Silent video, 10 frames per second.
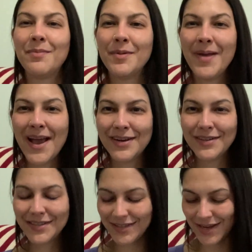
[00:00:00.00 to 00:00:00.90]

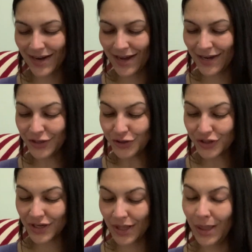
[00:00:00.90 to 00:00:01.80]
patterns that I
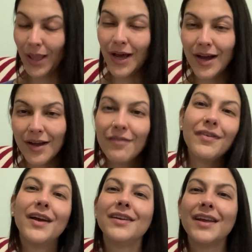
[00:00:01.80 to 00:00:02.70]
just love
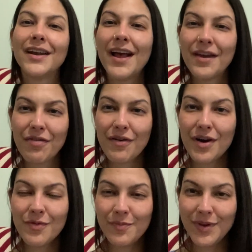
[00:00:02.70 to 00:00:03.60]
and that I
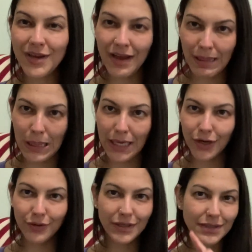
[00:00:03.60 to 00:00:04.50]
thought would be
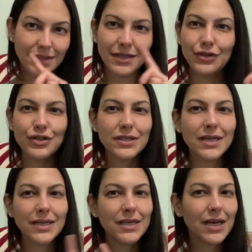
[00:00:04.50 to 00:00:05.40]
hilarious in just
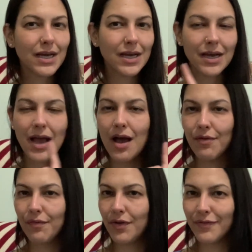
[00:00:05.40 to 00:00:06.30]
like the
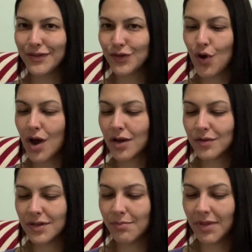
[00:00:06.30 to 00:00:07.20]
cuff of a sock or
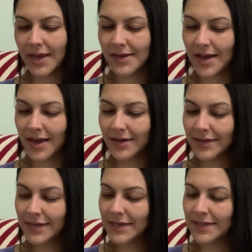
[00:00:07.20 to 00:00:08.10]
something like that.
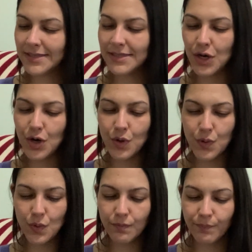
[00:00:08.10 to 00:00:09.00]

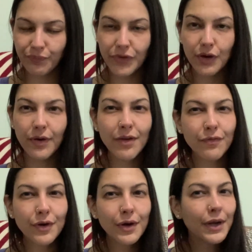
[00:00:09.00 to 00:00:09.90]
So great
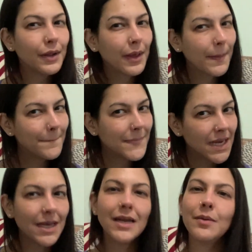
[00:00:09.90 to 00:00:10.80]
for kind of like
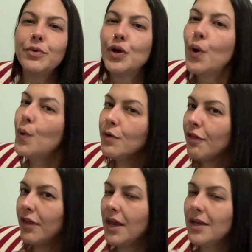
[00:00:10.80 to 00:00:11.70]
making up your own
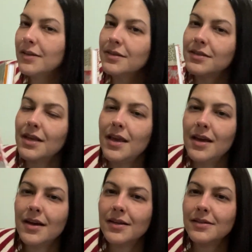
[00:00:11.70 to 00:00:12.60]
things,
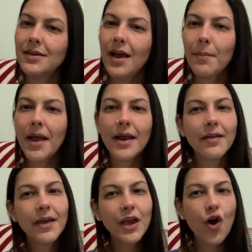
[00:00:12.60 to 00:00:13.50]
and I'm kind of
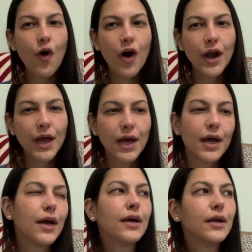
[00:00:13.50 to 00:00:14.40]
like on a